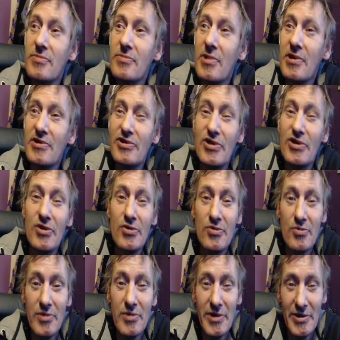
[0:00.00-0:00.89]

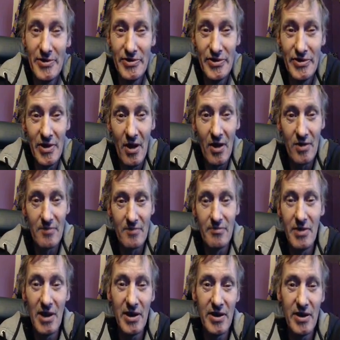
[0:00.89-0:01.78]
Two-wheeled dog
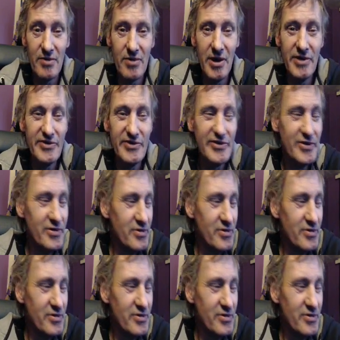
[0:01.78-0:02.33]
buggy racing.